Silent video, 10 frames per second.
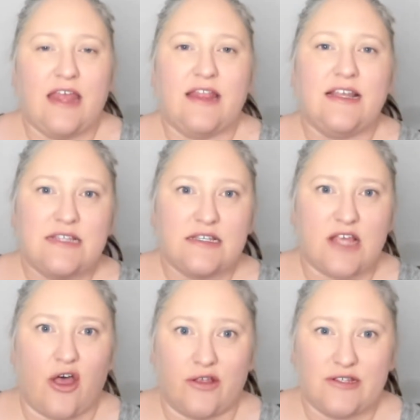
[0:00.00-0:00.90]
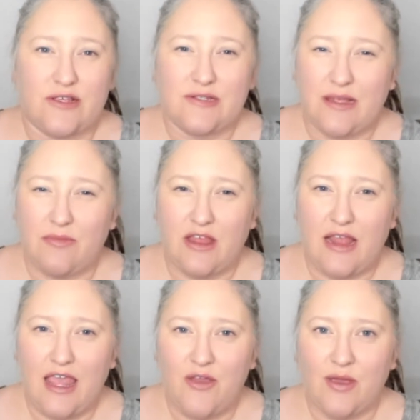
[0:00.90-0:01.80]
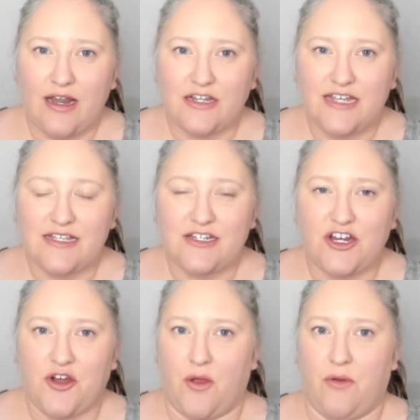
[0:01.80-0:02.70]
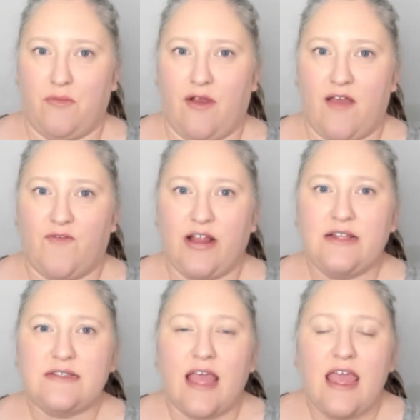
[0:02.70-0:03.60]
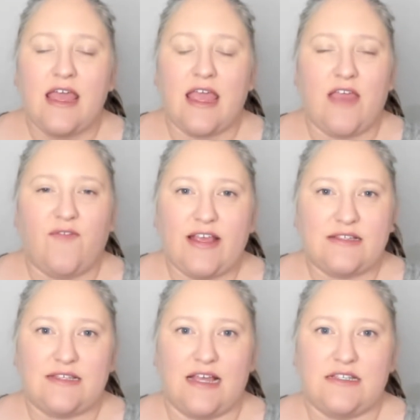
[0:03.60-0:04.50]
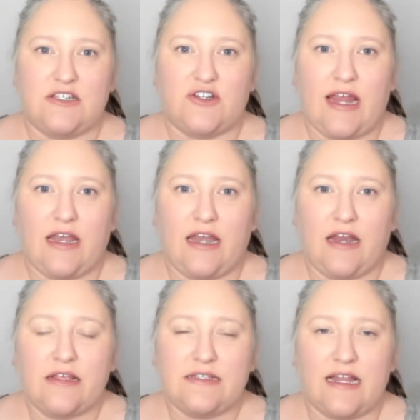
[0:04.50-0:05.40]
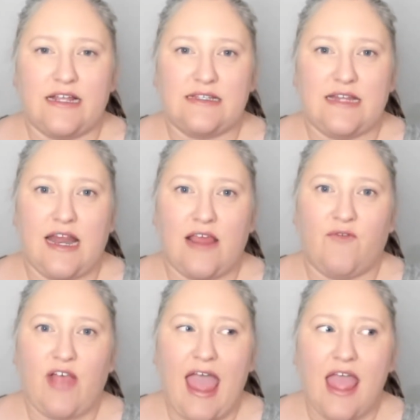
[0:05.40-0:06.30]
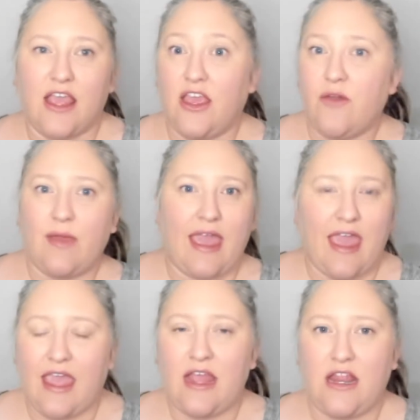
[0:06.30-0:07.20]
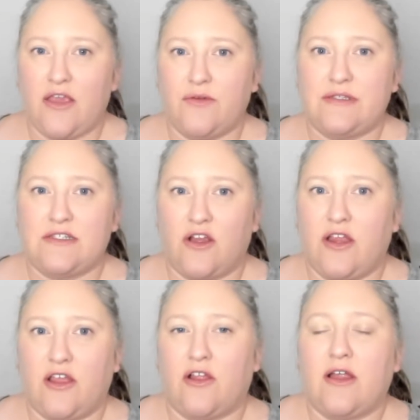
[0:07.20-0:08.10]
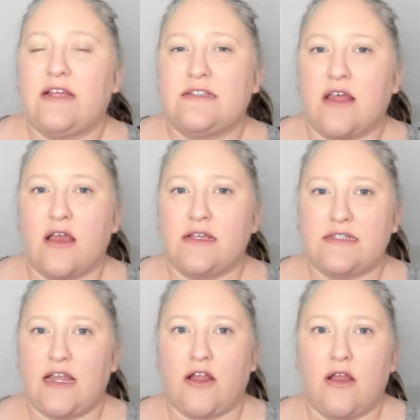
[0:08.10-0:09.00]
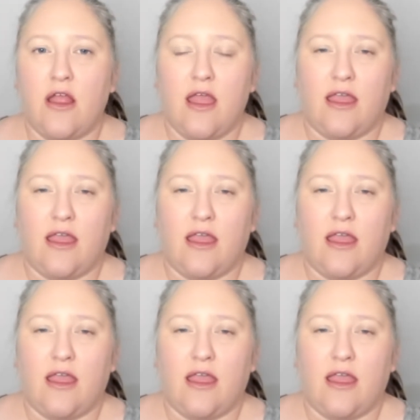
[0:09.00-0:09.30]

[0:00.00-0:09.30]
This is also something that you can adjust to your own preference. If it says straight needles and it's knitting flat, you can use circular as long as they're,